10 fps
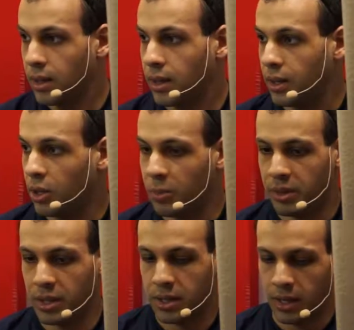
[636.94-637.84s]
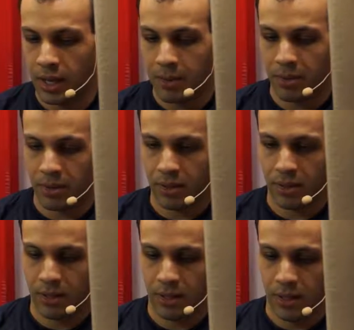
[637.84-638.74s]
Gonna open this thing up.
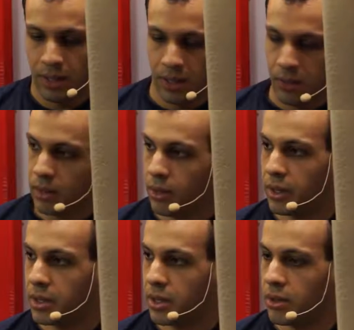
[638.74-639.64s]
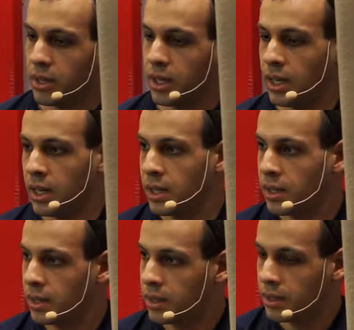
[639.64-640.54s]
We're going to turn it on.